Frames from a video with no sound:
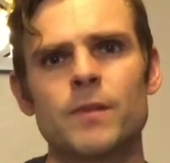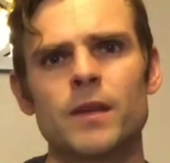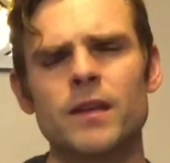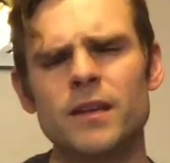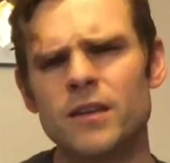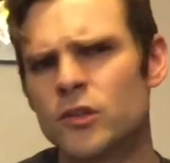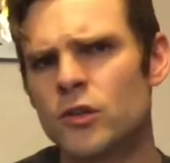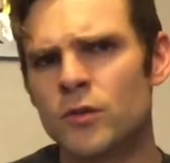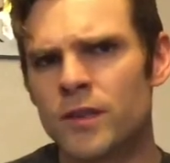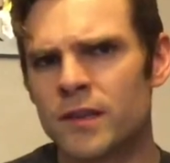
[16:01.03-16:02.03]
He did
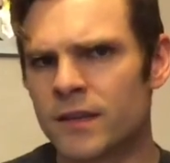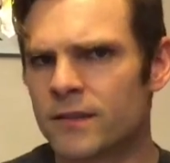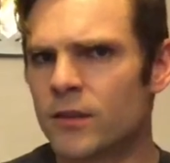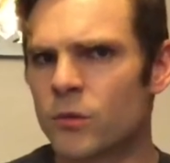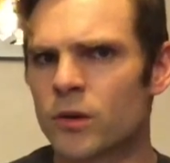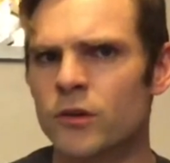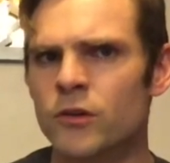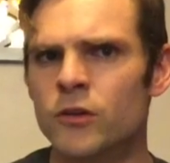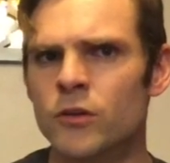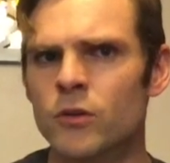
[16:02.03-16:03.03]
two things that were
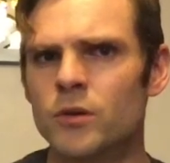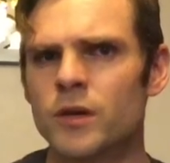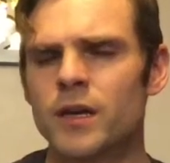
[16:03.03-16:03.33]
new.